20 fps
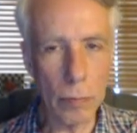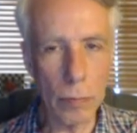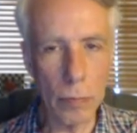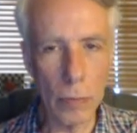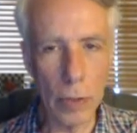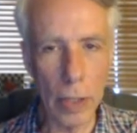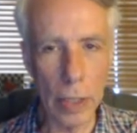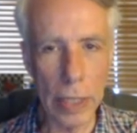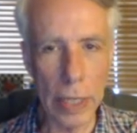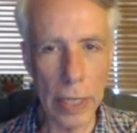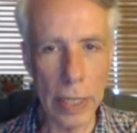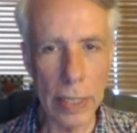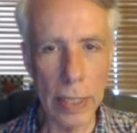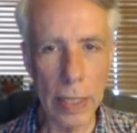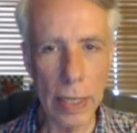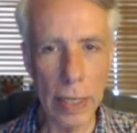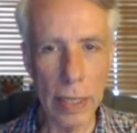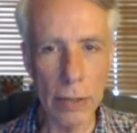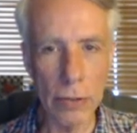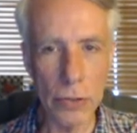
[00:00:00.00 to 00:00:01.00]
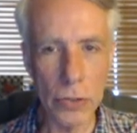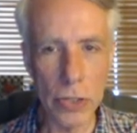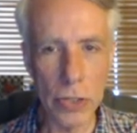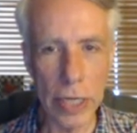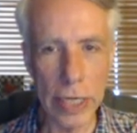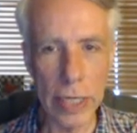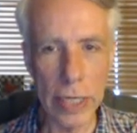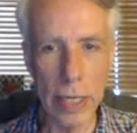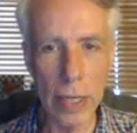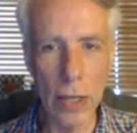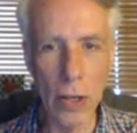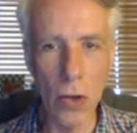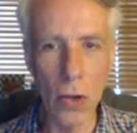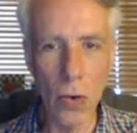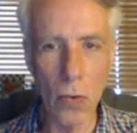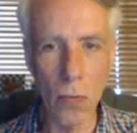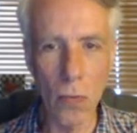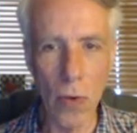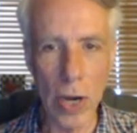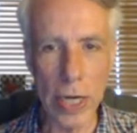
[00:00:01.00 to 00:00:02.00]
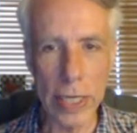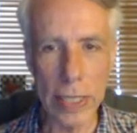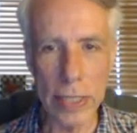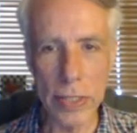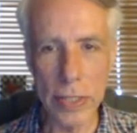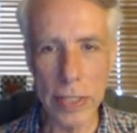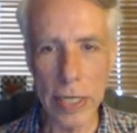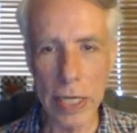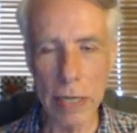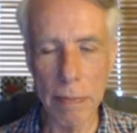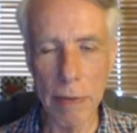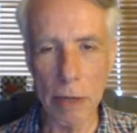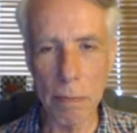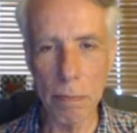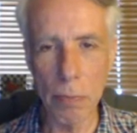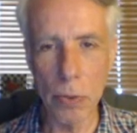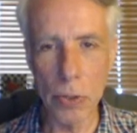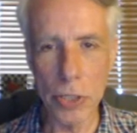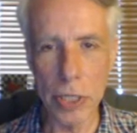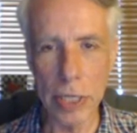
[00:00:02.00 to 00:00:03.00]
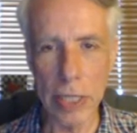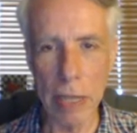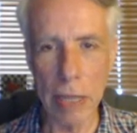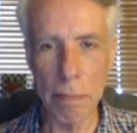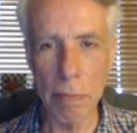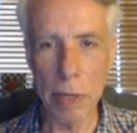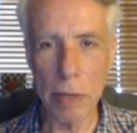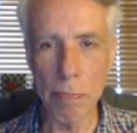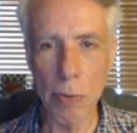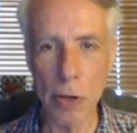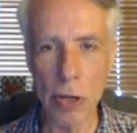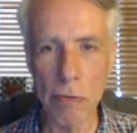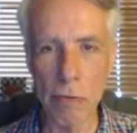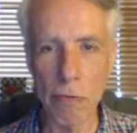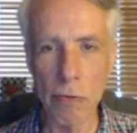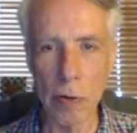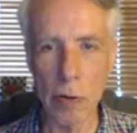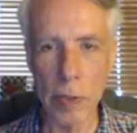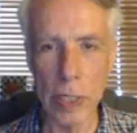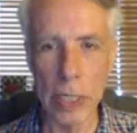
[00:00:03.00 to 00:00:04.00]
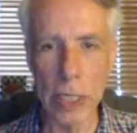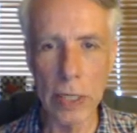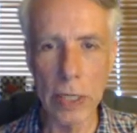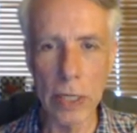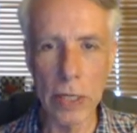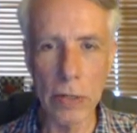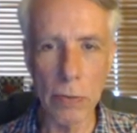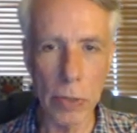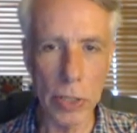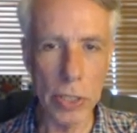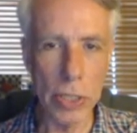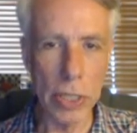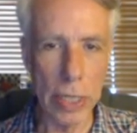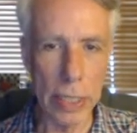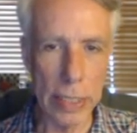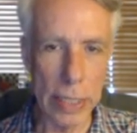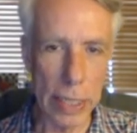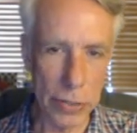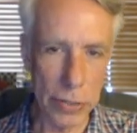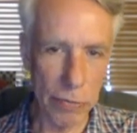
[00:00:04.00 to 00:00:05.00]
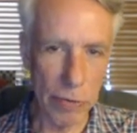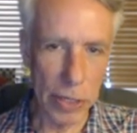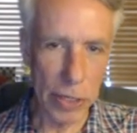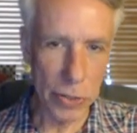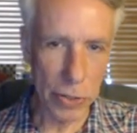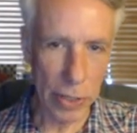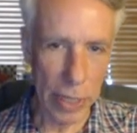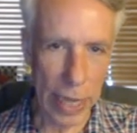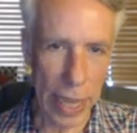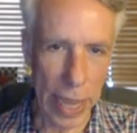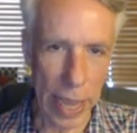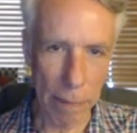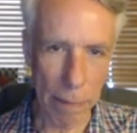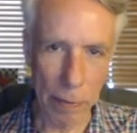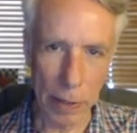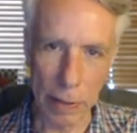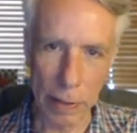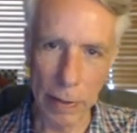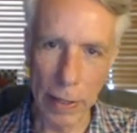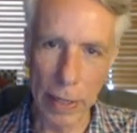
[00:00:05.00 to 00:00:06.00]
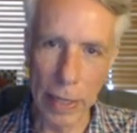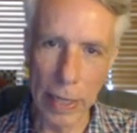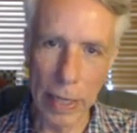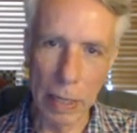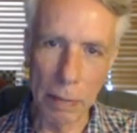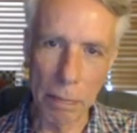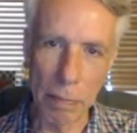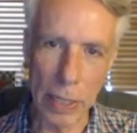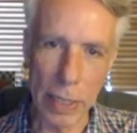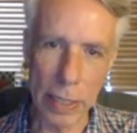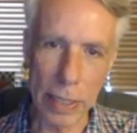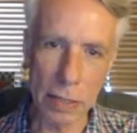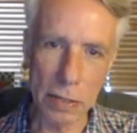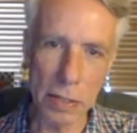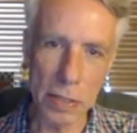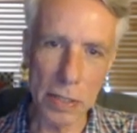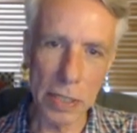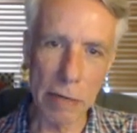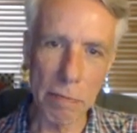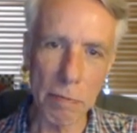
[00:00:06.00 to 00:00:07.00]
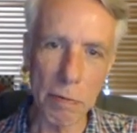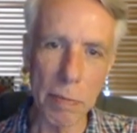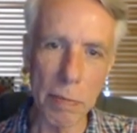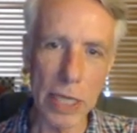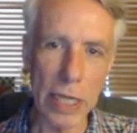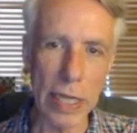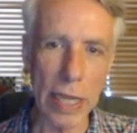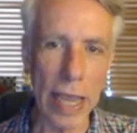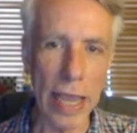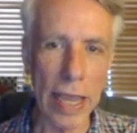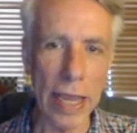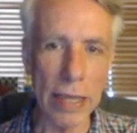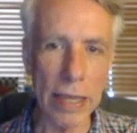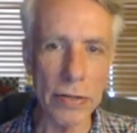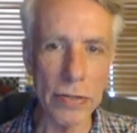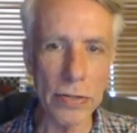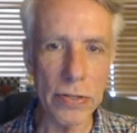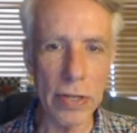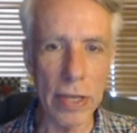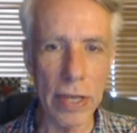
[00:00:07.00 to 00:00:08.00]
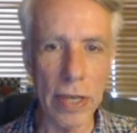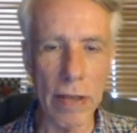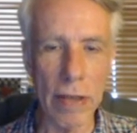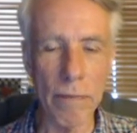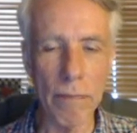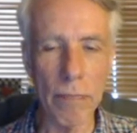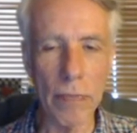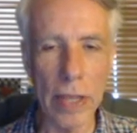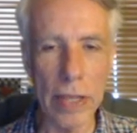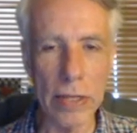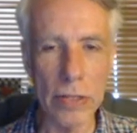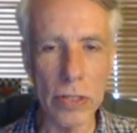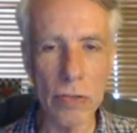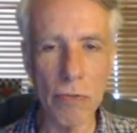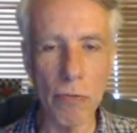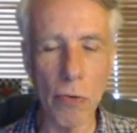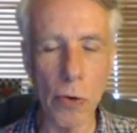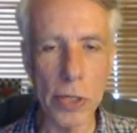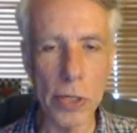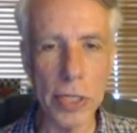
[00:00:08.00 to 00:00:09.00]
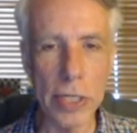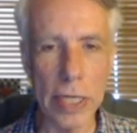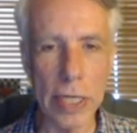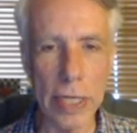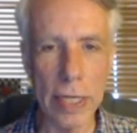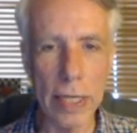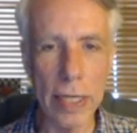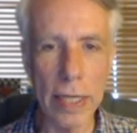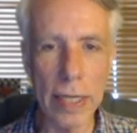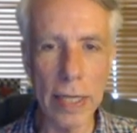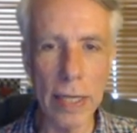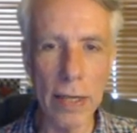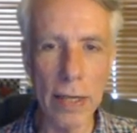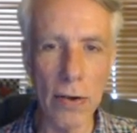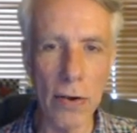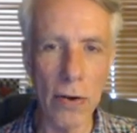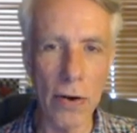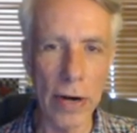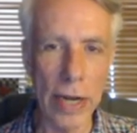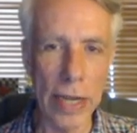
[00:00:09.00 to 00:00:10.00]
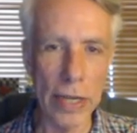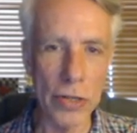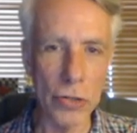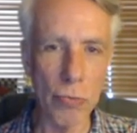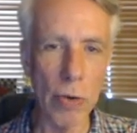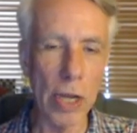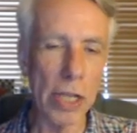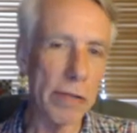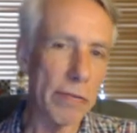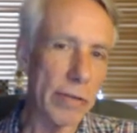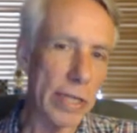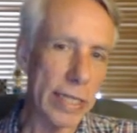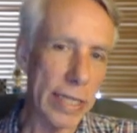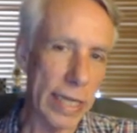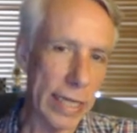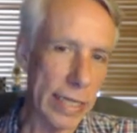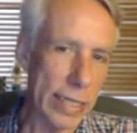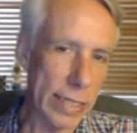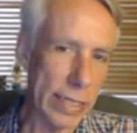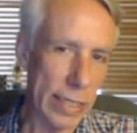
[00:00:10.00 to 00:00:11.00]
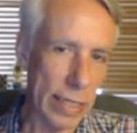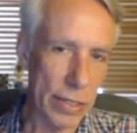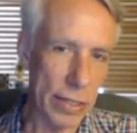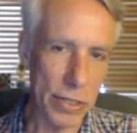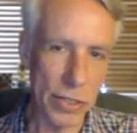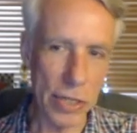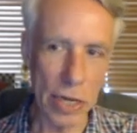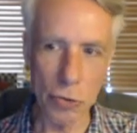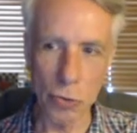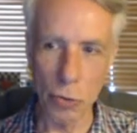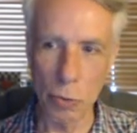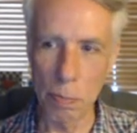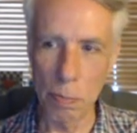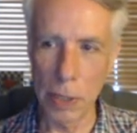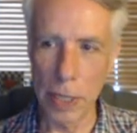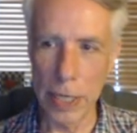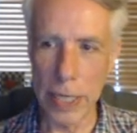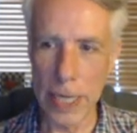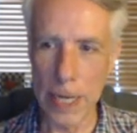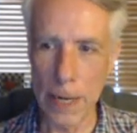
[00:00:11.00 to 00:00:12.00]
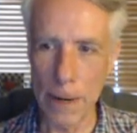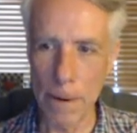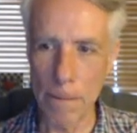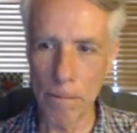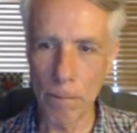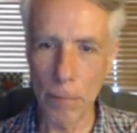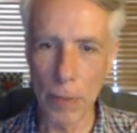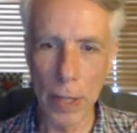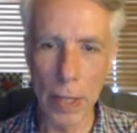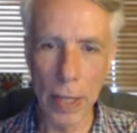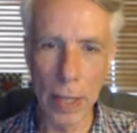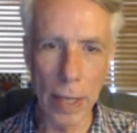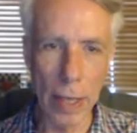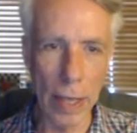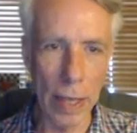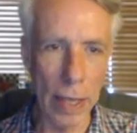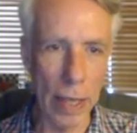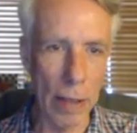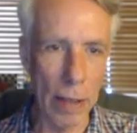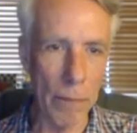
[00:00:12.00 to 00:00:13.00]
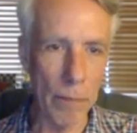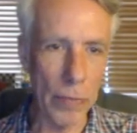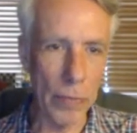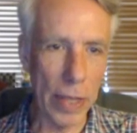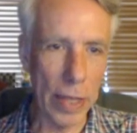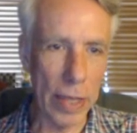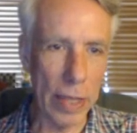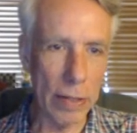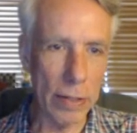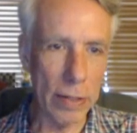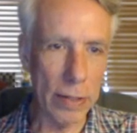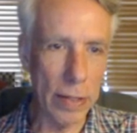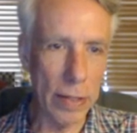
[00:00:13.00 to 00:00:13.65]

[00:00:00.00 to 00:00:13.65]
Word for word: Again, uh, looks like white is thinking about pushing that b pawn forward which uh, does eventually happen, but it doesn't seem to be as, uh, as forcing or as relevant as the central play here. Um, and